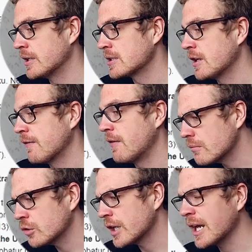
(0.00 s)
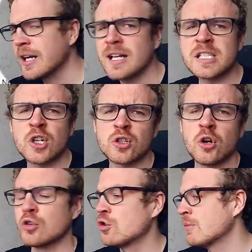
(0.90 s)
and stuff. But again, let's not
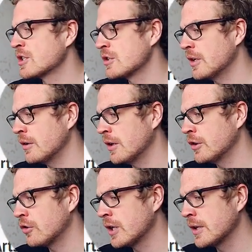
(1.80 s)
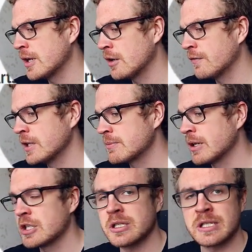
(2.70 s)
go too much into detail of this
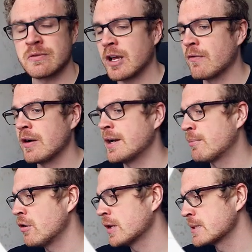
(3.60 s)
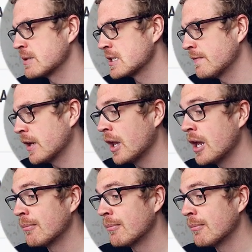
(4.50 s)
because this is like very program specific.